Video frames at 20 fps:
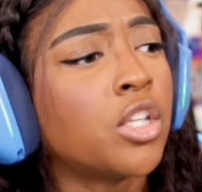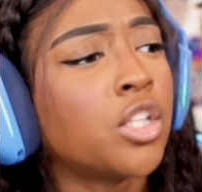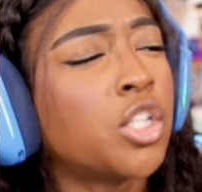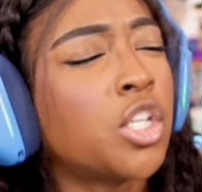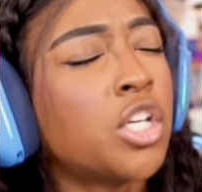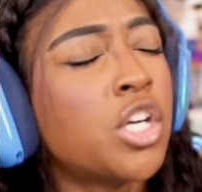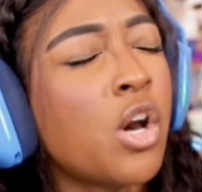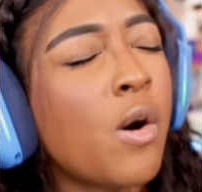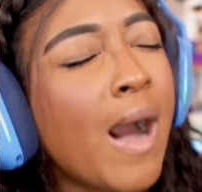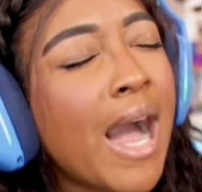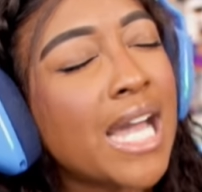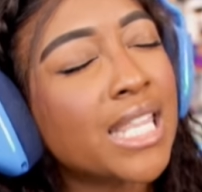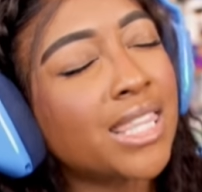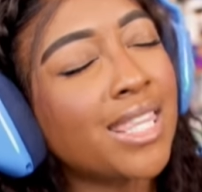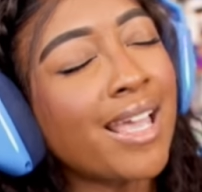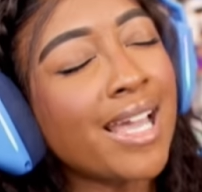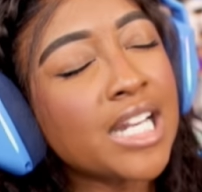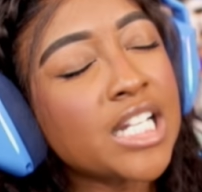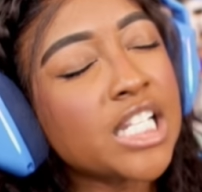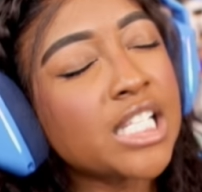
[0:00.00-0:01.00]
You know, I
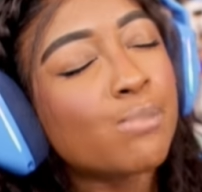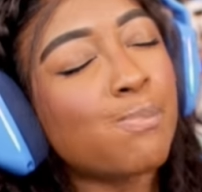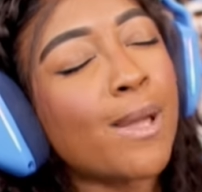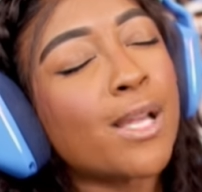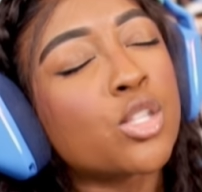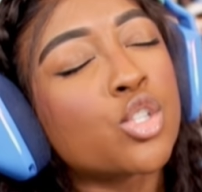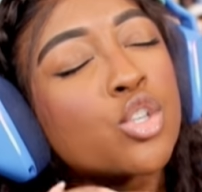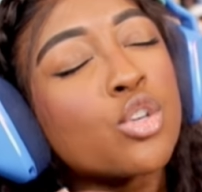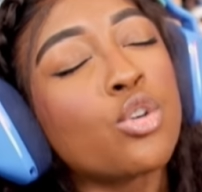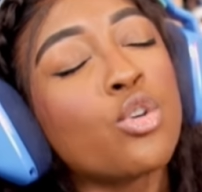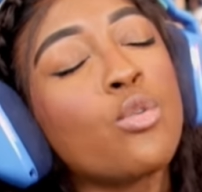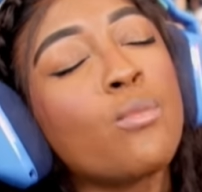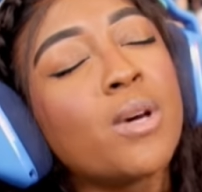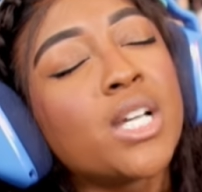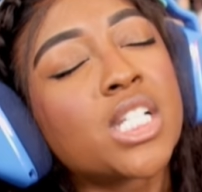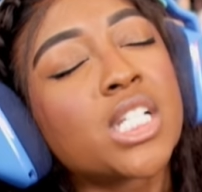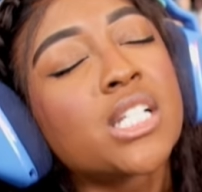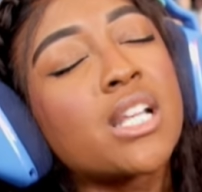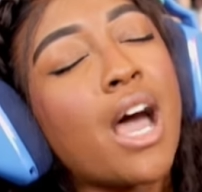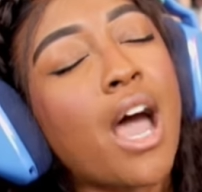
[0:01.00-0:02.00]
think I just spent too
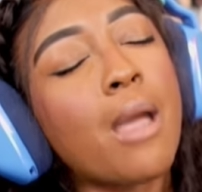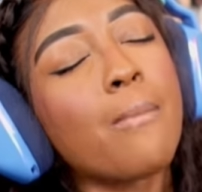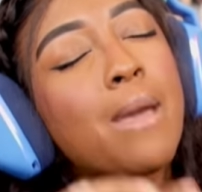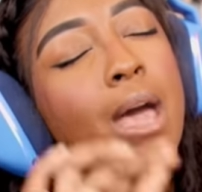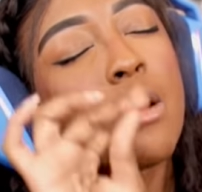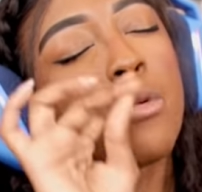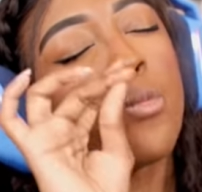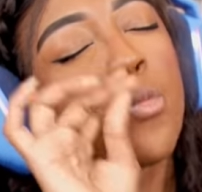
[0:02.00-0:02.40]
much time at